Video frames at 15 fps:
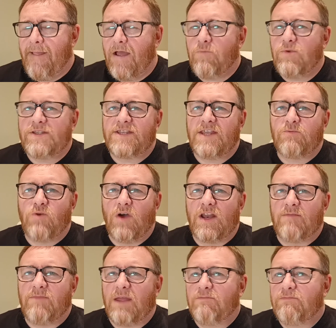I wouldn't say
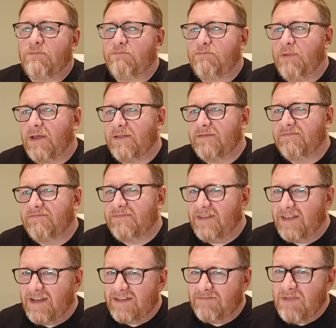worry me, but
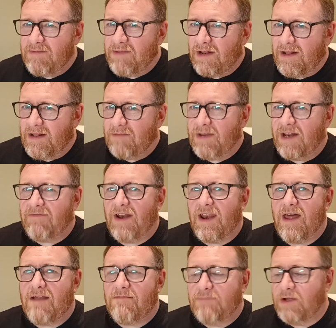there's maybe a little bit of
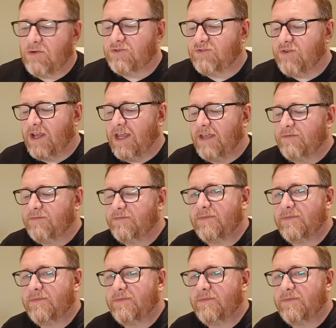alarm bells ringing.